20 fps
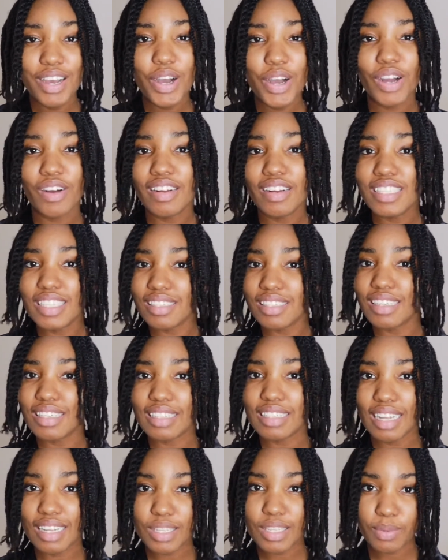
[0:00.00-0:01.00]
Originally
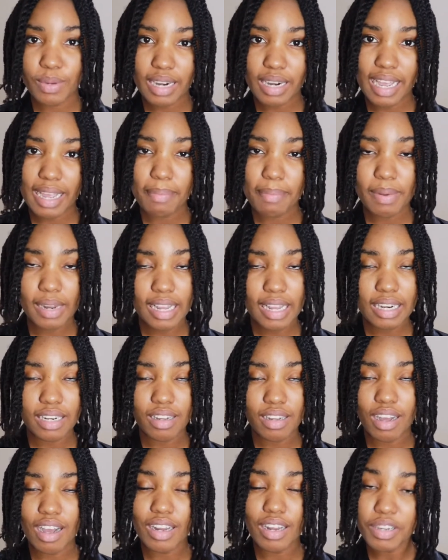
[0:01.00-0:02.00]
that's what I planned
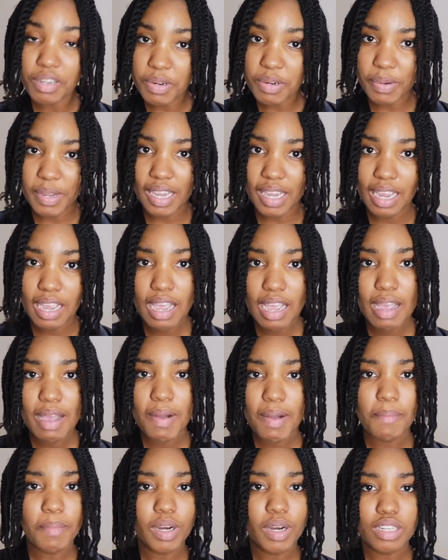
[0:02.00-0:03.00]
on doing,
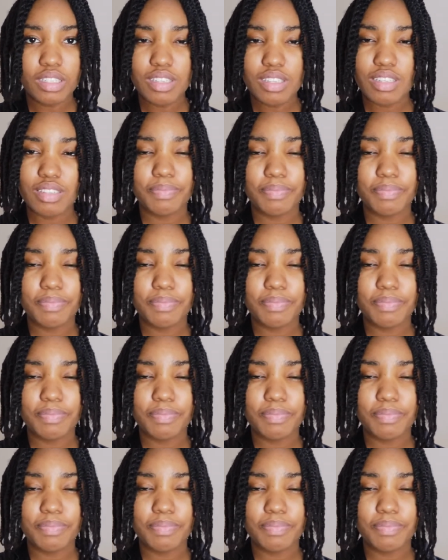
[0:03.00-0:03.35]
but